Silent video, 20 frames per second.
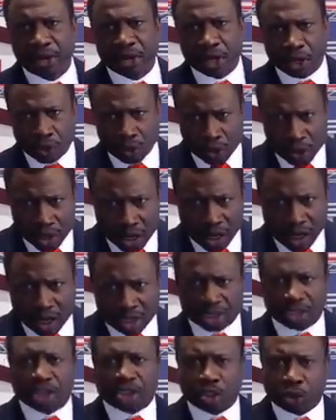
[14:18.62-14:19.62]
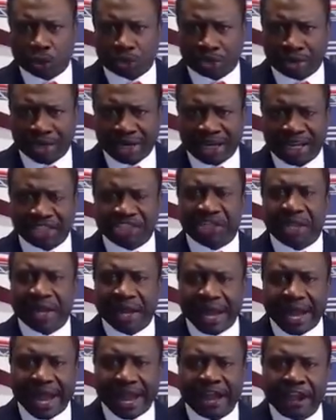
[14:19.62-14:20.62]
You got to release
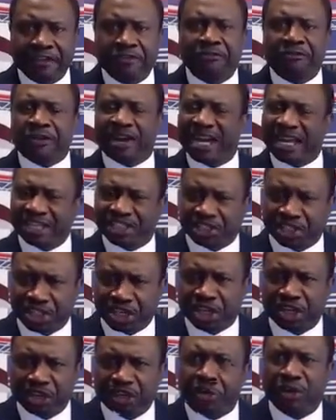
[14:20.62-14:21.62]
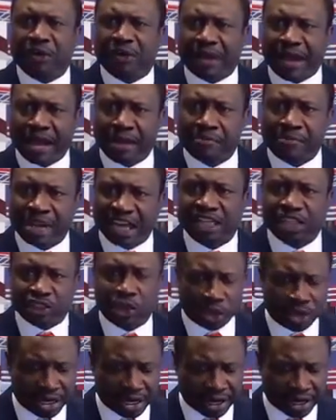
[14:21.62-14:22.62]
every single
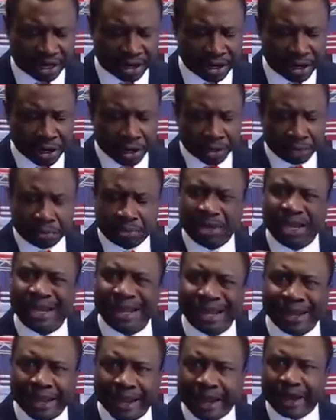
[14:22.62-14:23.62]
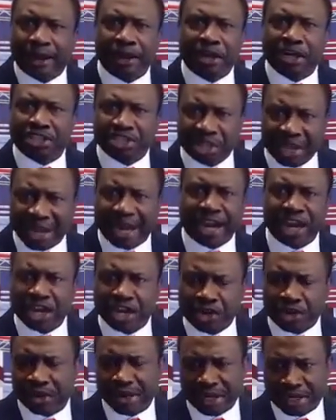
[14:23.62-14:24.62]
Ambazonian being held in
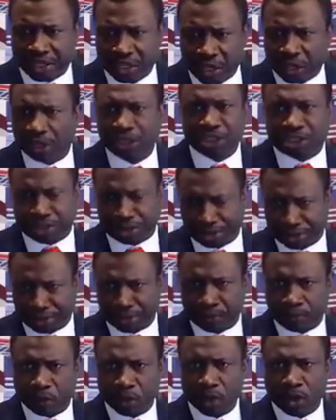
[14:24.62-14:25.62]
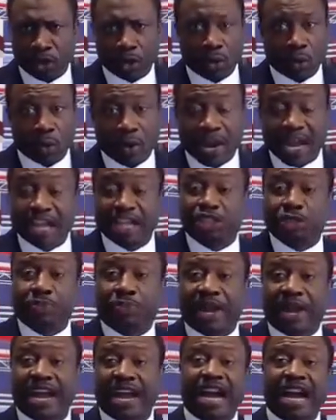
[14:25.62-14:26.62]
your dungeons. We
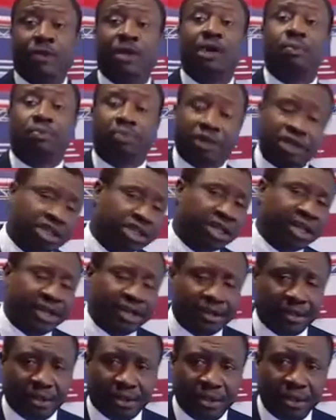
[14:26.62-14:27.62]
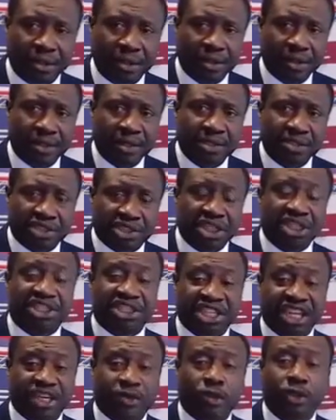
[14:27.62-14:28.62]
expect our president,
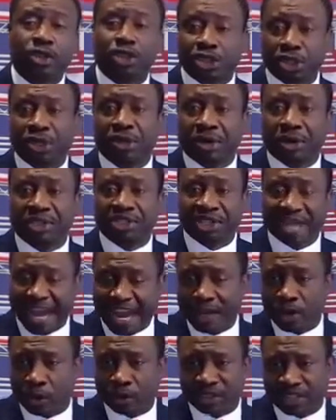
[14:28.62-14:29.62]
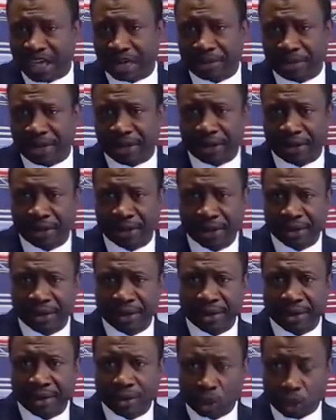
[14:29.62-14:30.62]
Sisiko Julius Ayoktabe,
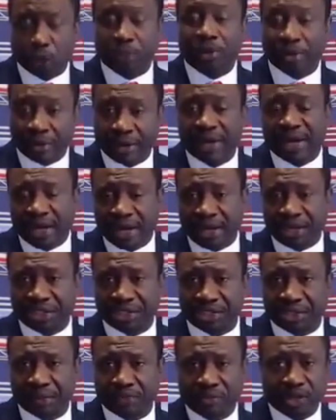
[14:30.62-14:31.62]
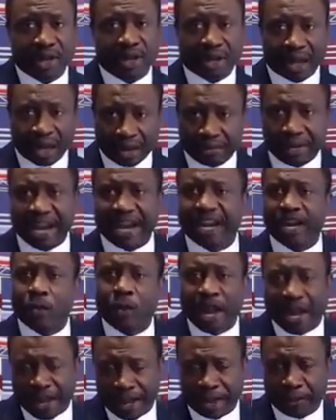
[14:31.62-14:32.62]
to be released. And by the
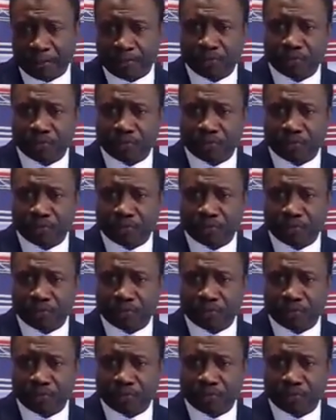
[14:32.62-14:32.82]
way,